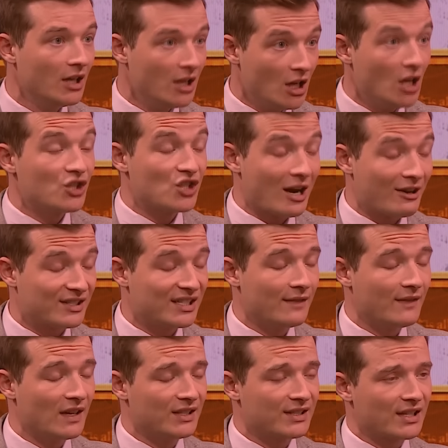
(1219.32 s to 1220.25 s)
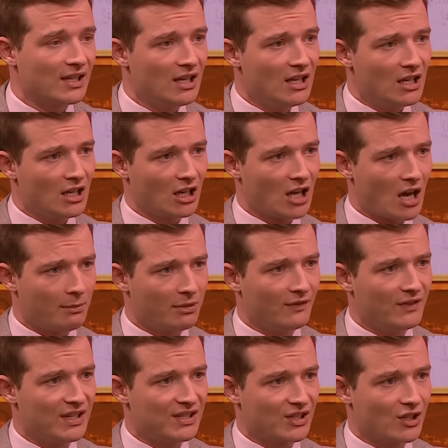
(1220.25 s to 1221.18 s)
charity event a couple
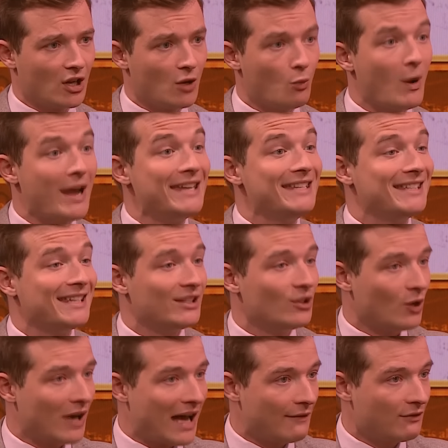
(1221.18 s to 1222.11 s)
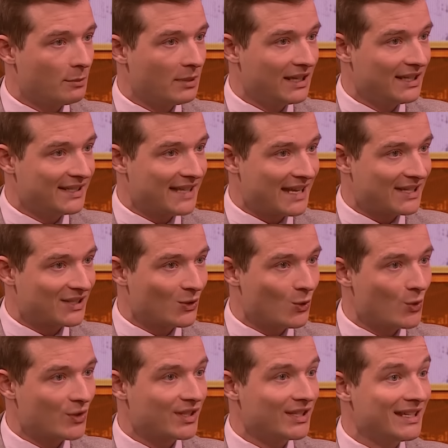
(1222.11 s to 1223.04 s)
of years ago where he did not have a police
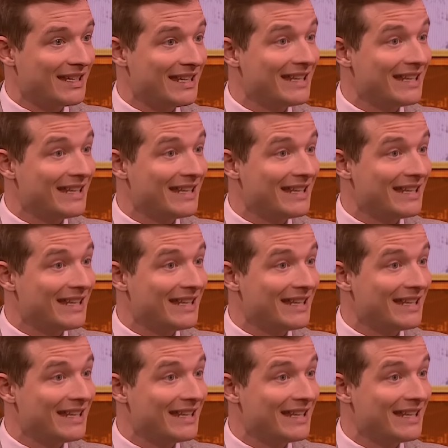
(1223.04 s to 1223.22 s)
escort, and he